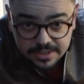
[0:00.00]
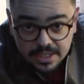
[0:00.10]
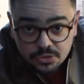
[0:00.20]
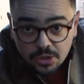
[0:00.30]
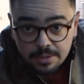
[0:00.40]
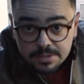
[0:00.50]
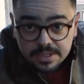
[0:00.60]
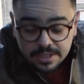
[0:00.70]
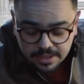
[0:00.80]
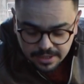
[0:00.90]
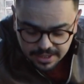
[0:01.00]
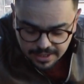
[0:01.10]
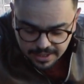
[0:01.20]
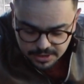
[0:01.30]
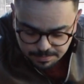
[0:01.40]
trims.
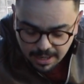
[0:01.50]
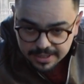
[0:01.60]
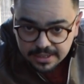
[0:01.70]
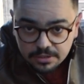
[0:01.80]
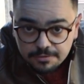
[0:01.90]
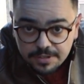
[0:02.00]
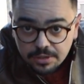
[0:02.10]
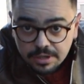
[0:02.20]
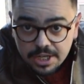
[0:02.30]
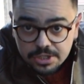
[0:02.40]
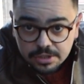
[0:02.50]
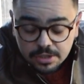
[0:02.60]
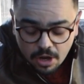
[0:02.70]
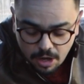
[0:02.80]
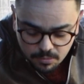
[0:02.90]
The Spartan configuration
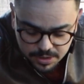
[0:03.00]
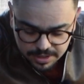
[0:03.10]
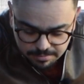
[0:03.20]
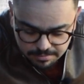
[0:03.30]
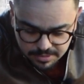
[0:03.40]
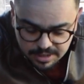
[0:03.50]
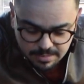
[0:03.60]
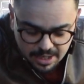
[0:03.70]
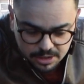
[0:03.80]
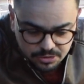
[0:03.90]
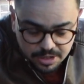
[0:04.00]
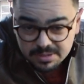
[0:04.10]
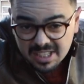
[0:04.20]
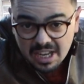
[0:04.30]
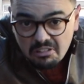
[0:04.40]
come with the manual trims
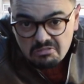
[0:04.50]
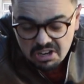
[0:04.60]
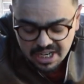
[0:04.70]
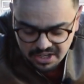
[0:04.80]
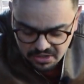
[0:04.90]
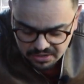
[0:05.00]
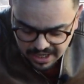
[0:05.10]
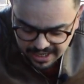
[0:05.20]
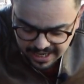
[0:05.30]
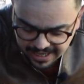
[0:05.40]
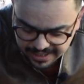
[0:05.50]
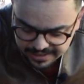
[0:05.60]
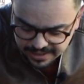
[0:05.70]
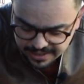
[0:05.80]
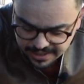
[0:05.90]
that they're really good. I like it.
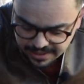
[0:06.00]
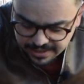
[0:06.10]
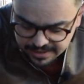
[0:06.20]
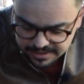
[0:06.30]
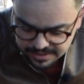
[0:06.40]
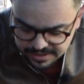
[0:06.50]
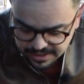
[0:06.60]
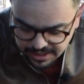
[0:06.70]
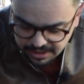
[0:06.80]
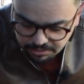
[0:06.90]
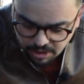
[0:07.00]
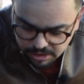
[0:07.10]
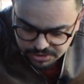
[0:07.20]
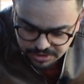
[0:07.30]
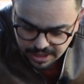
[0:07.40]
This is the roll
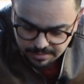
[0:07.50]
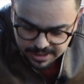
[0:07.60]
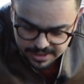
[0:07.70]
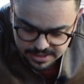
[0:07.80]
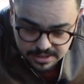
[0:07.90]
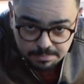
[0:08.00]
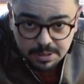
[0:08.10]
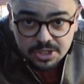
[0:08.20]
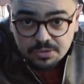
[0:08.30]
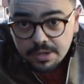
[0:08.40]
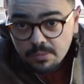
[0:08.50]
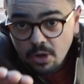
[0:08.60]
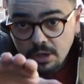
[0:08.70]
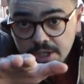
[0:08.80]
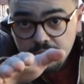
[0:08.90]
trim and this is the pitch trim. We
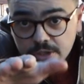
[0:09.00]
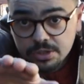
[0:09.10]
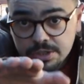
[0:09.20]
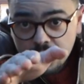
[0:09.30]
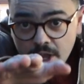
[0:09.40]
only use